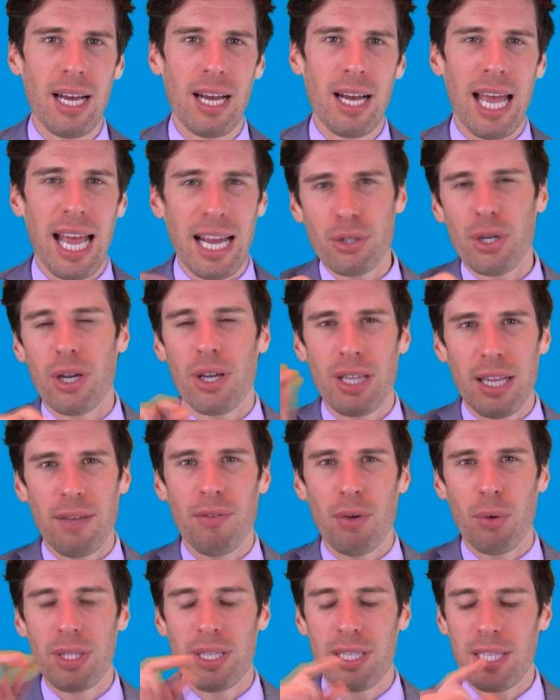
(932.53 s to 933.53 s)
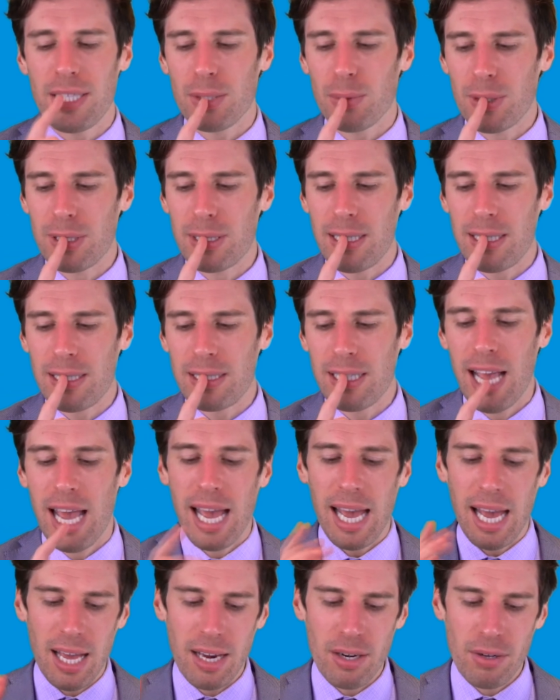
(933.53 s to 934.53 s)
Uh, actually, I'll leave you with this, which is
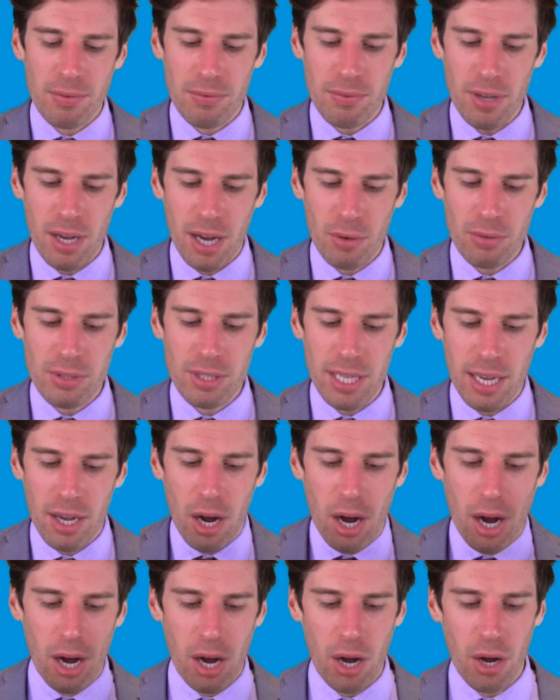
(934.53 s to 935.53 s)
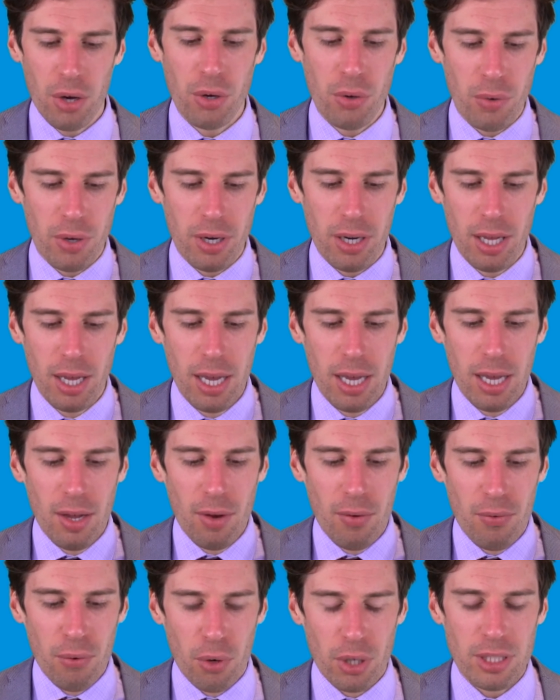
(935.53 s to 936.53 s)
out of, I would say, 100
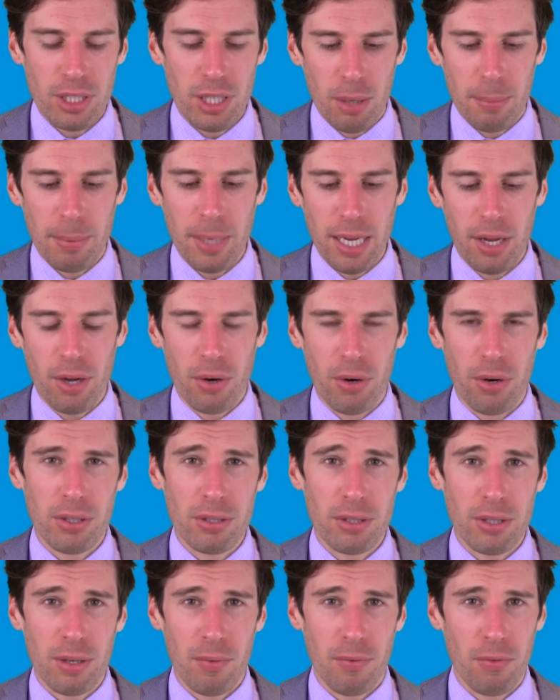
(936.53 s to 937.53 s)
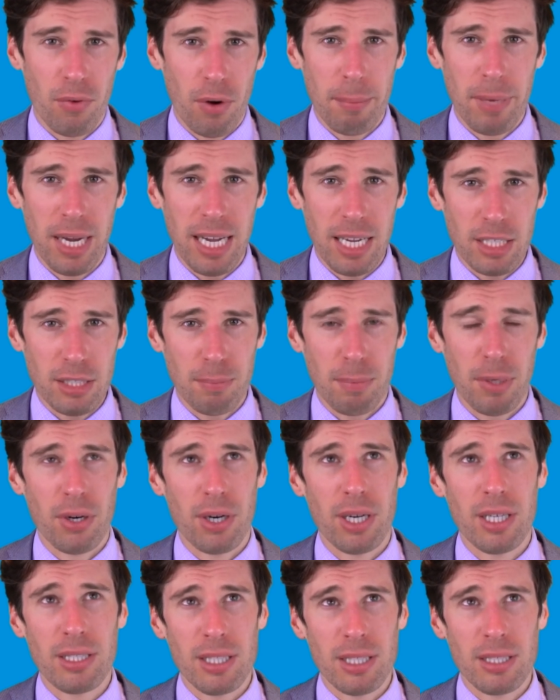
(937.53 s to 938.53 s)
for sale by owners, from my
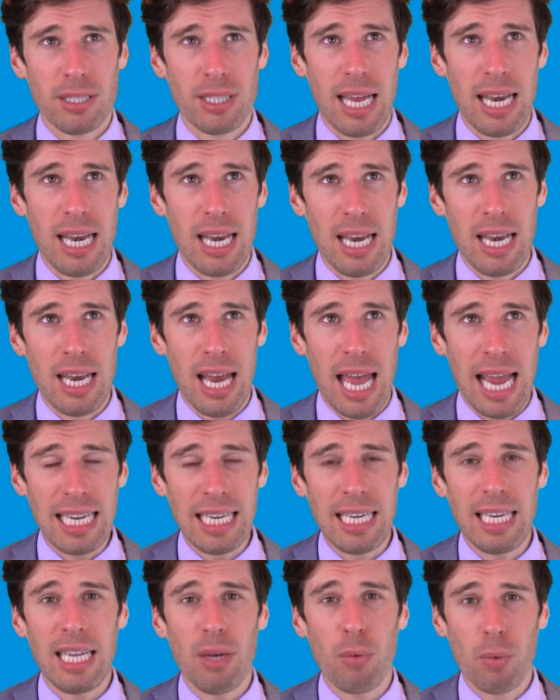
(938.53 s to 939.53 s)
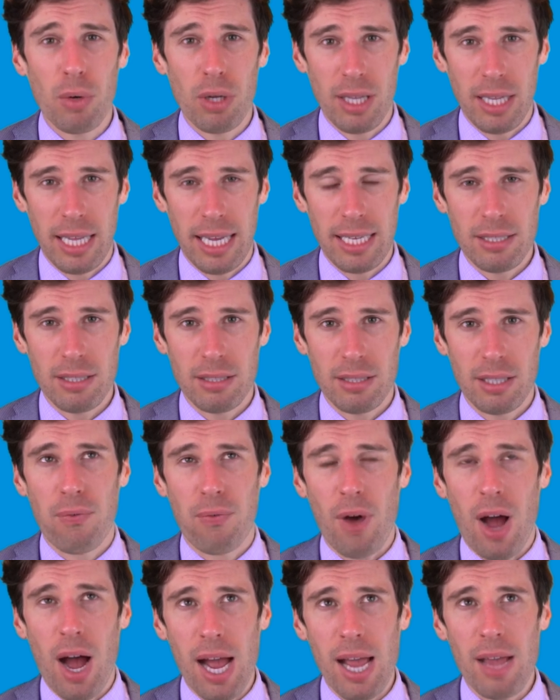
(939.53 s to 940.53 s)
experience, is that 90 will list,
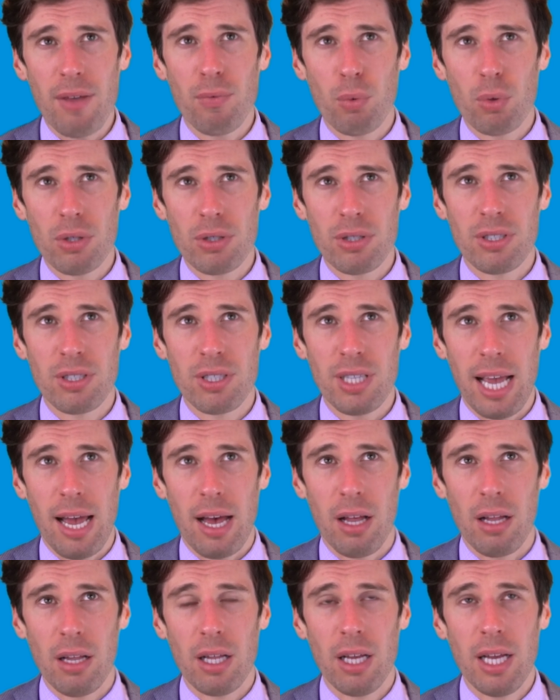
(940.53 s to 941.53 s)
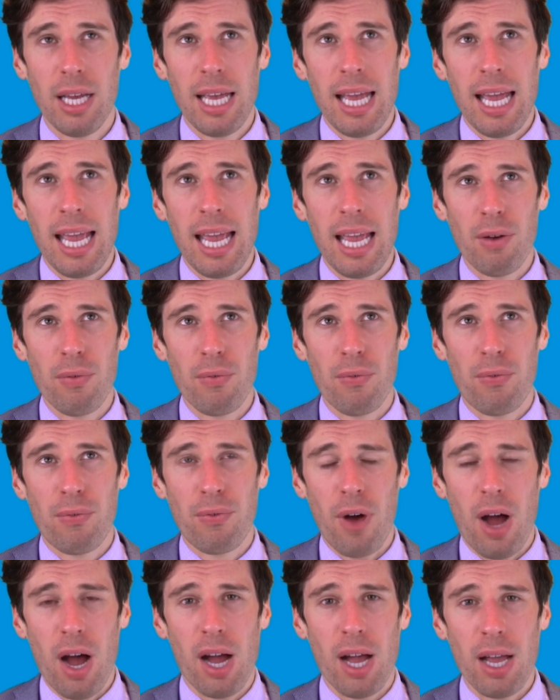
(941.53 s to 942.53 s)
five will sell, and
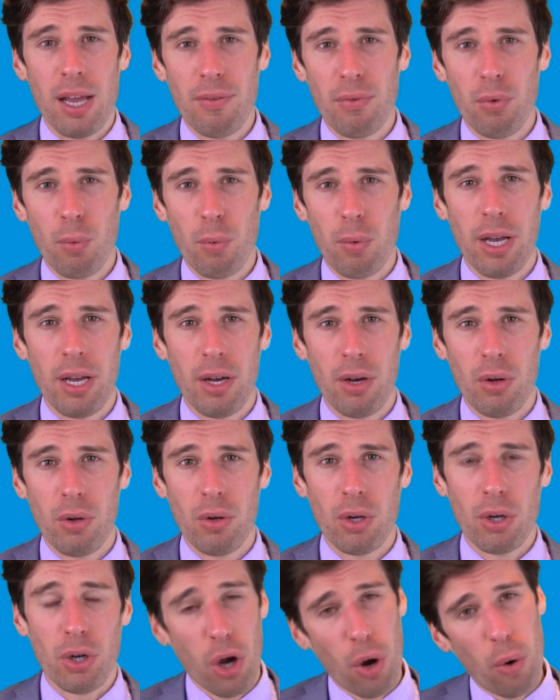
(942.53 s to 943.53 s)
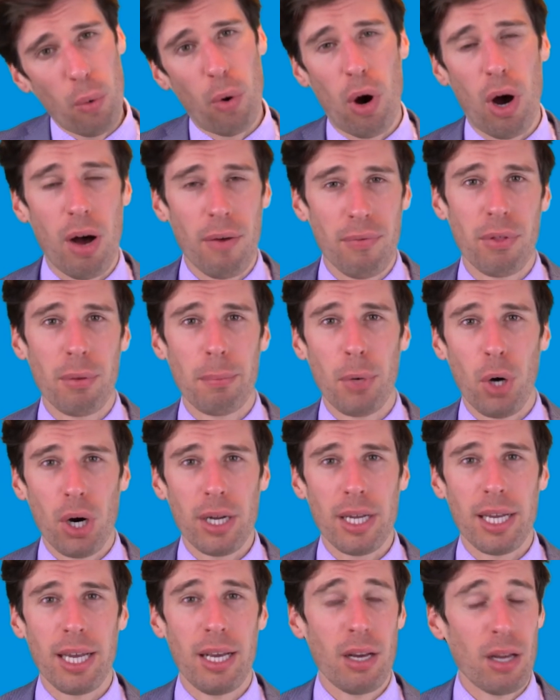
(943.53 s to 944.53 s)
five will go off the
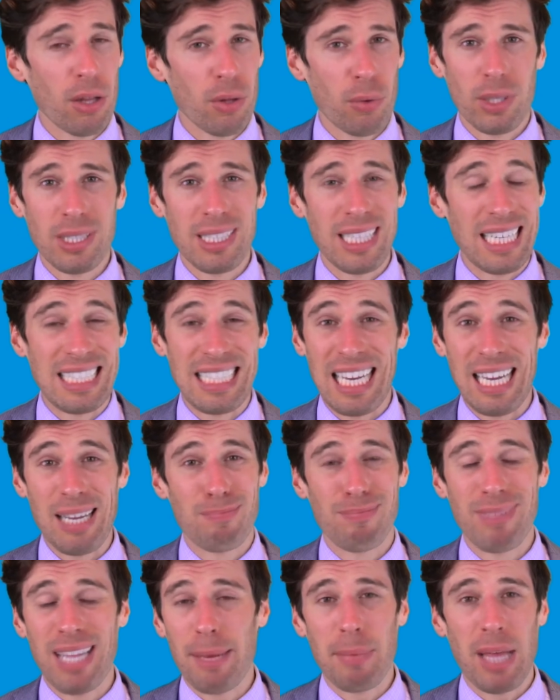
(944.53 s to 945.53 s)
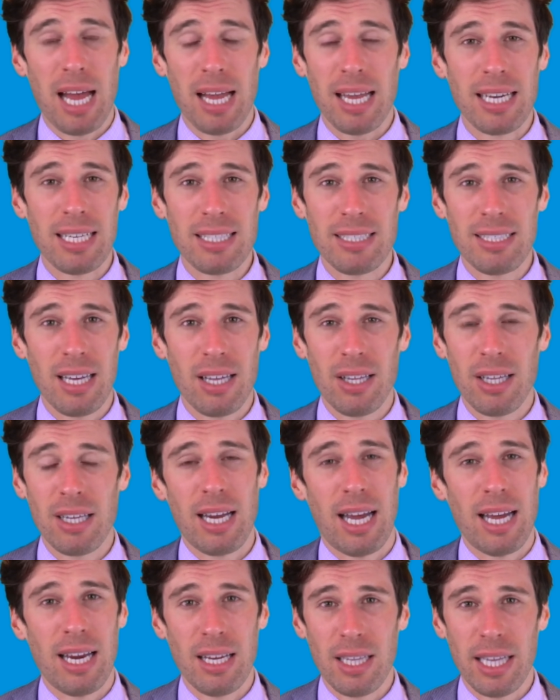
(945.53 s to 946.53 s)
market. In other words, they say, I'm not going to sell
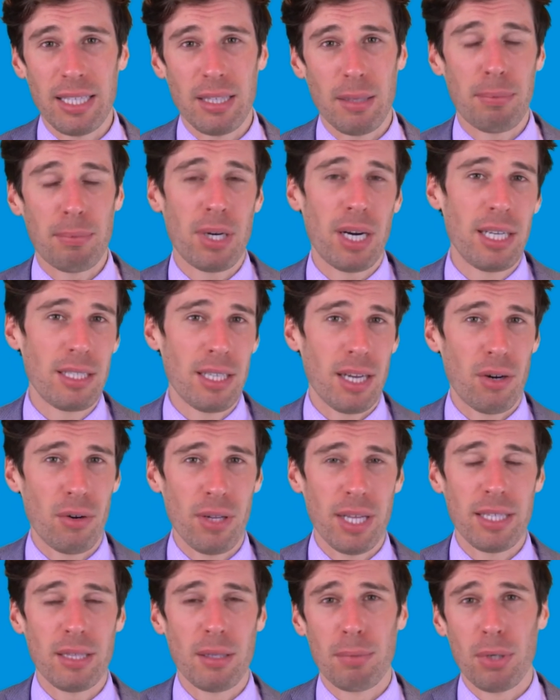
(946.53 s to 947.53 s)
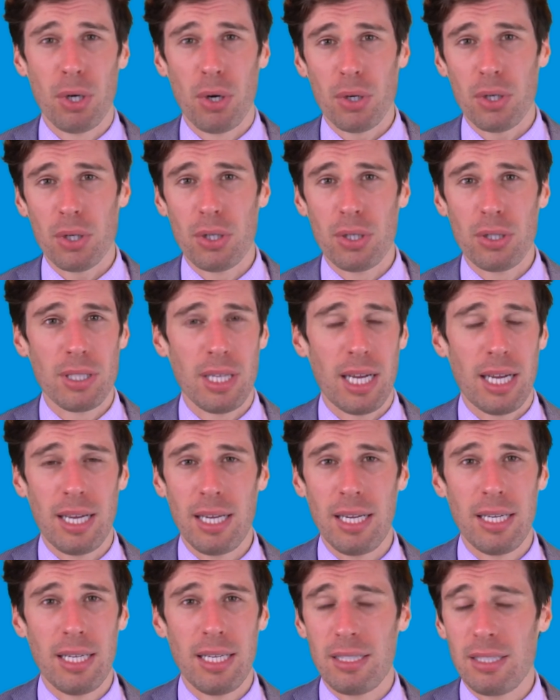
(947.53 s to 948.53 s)
it. I didn't like the price. I don't like the brokers. I,
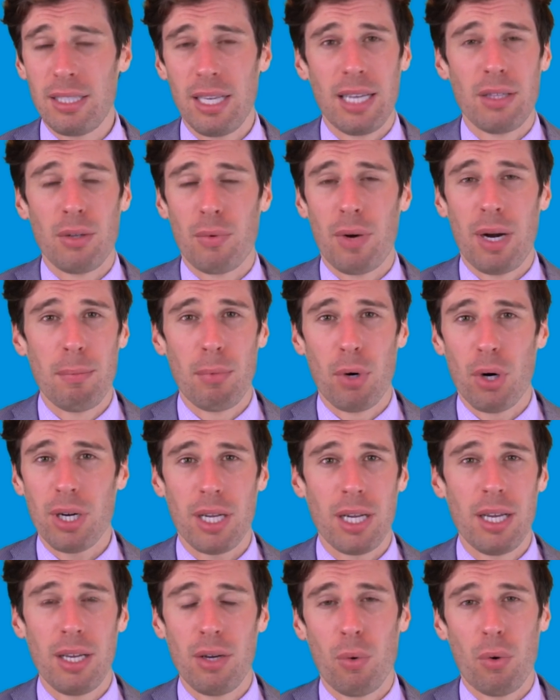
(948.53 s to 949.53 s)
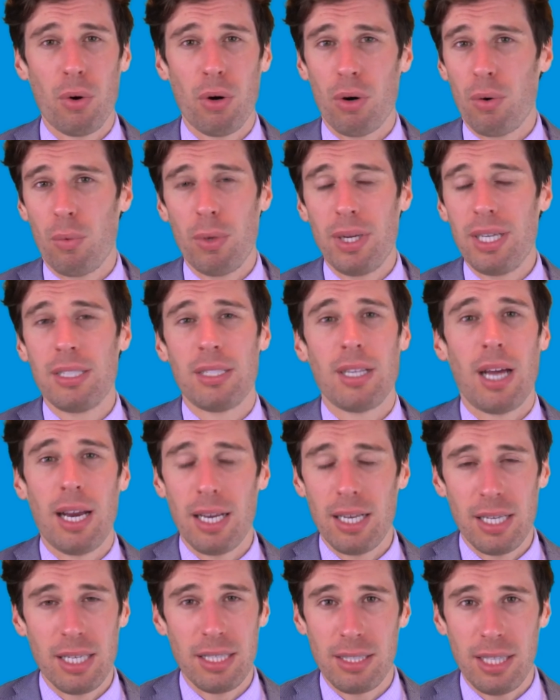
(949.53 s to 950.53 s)
it's not the right market, or we
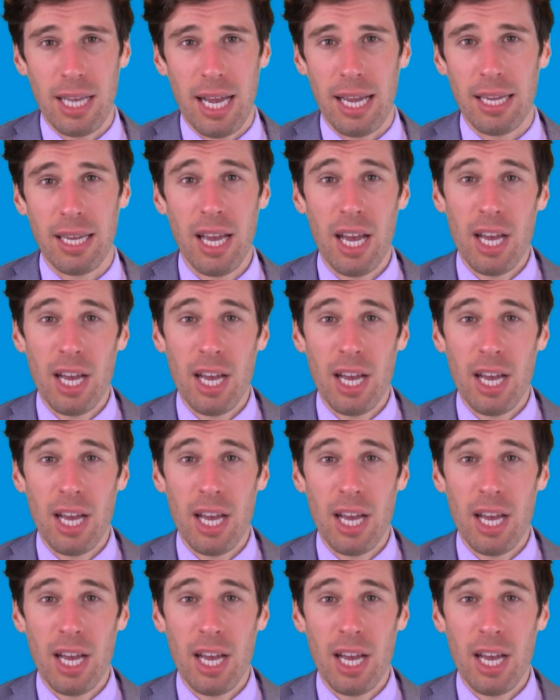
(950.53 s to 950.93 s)
decided to stay.